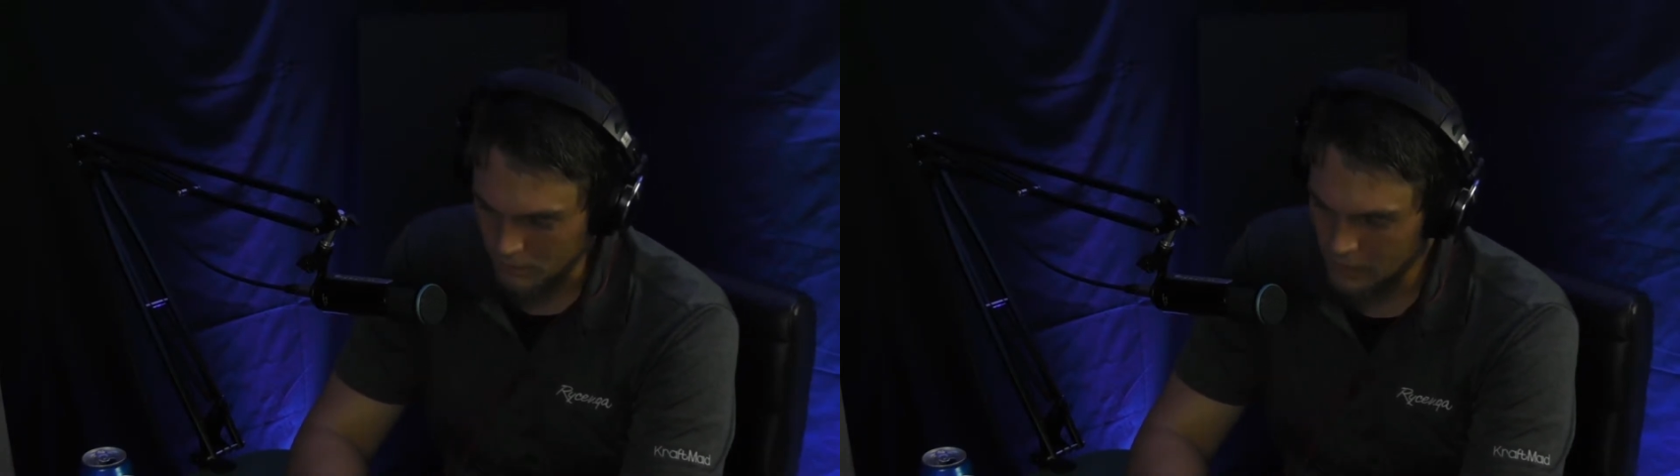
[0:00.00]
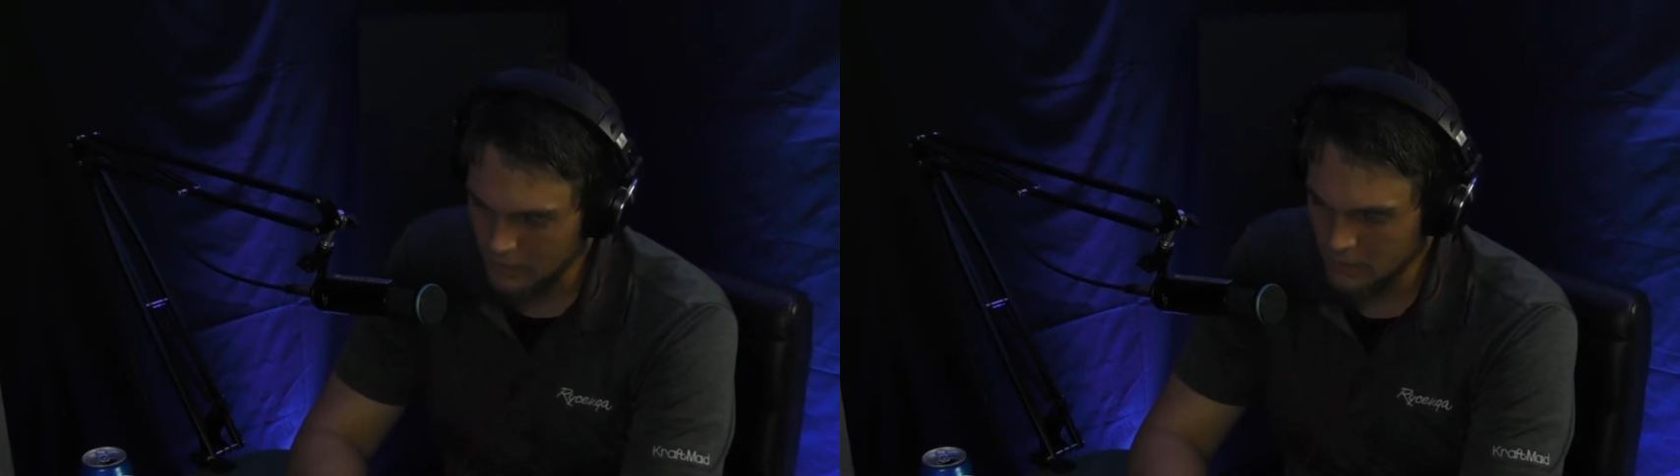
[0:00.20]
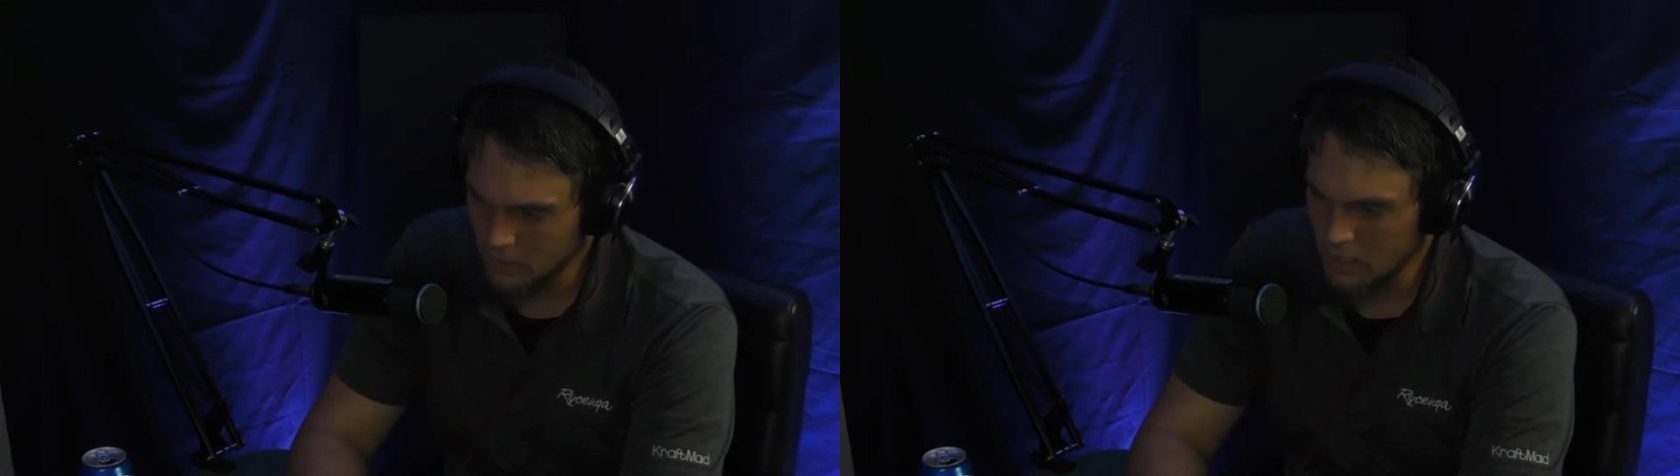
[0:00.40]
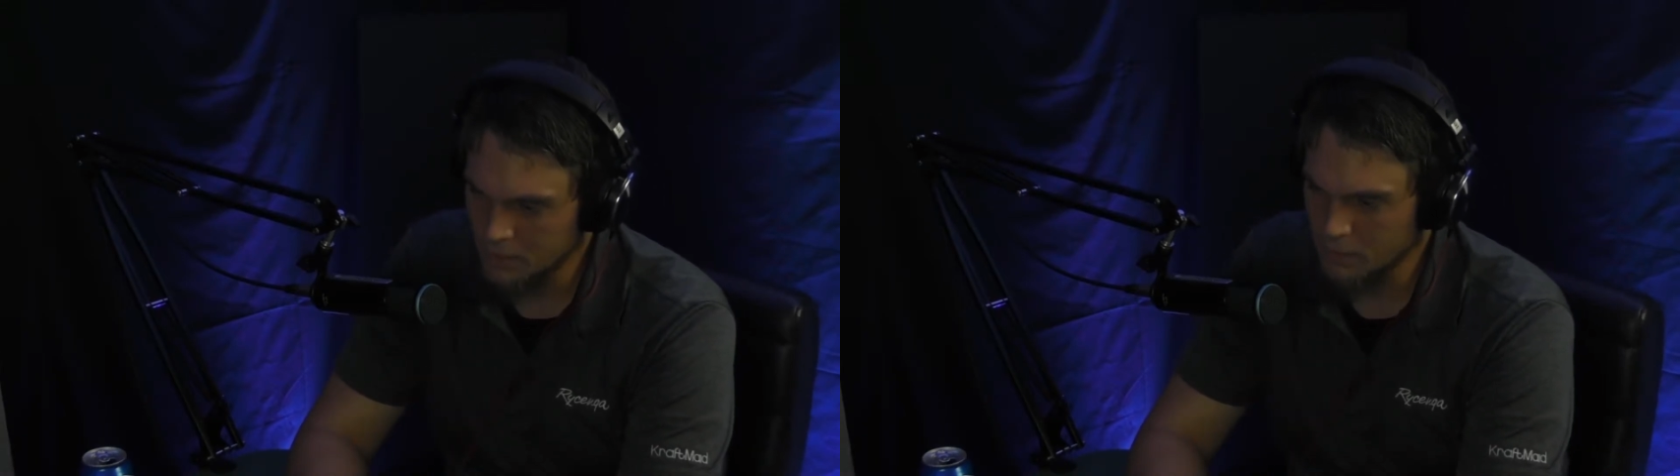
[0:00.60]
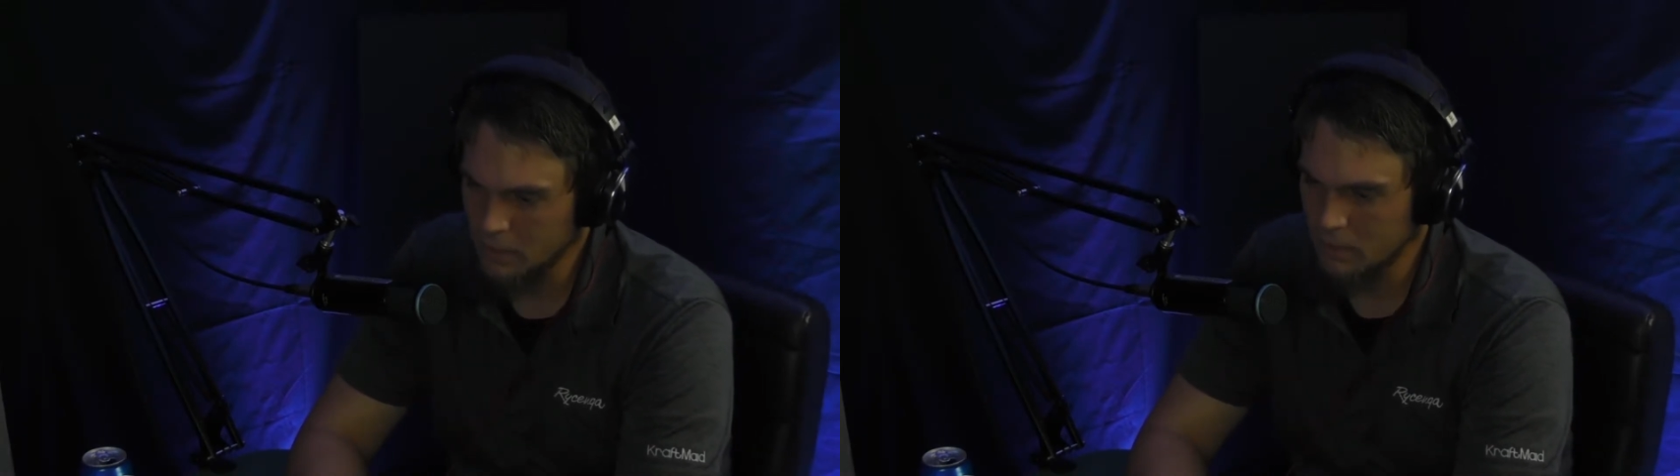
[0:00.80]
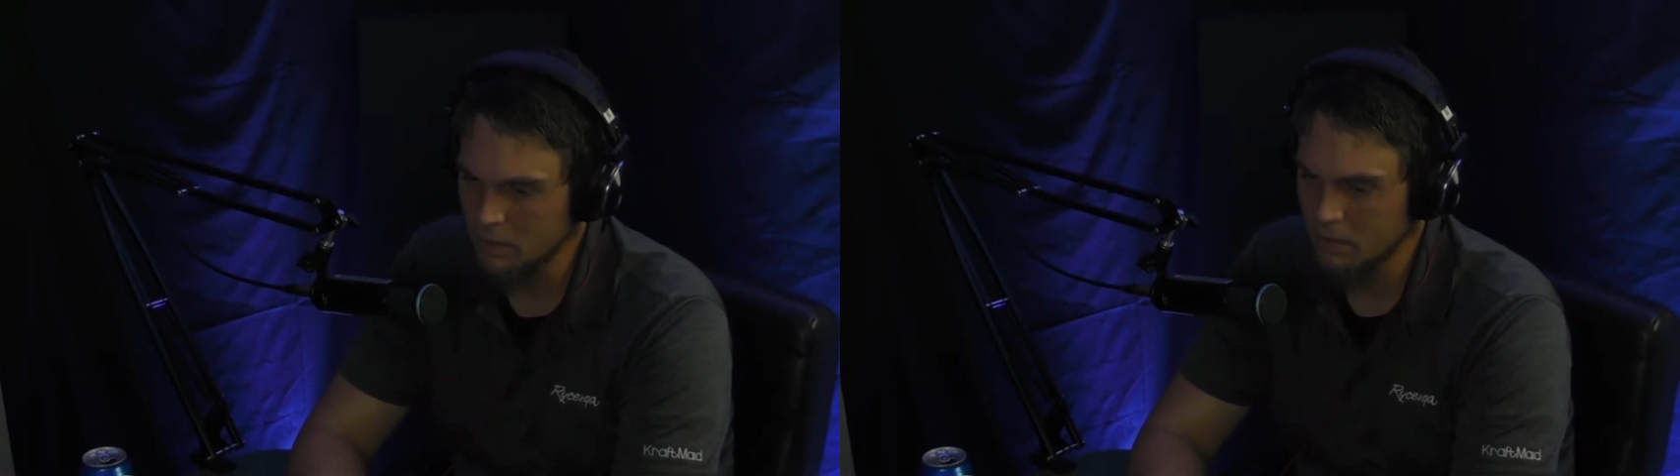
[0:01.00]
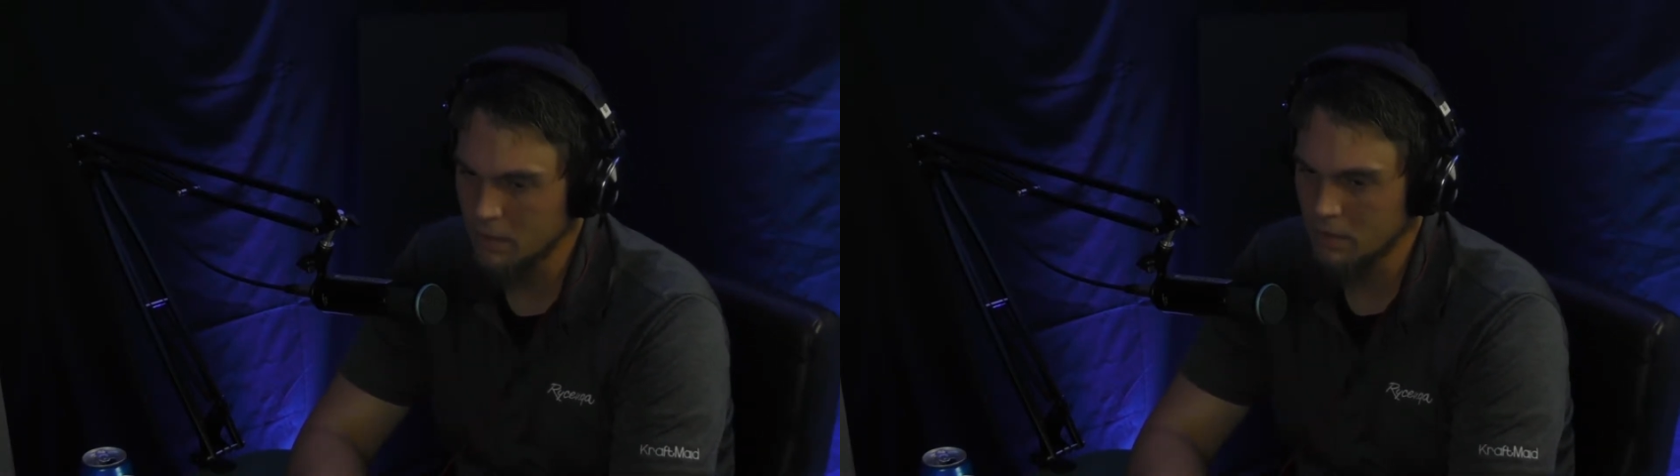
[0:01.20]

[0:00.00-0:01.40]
and then you would also be able to think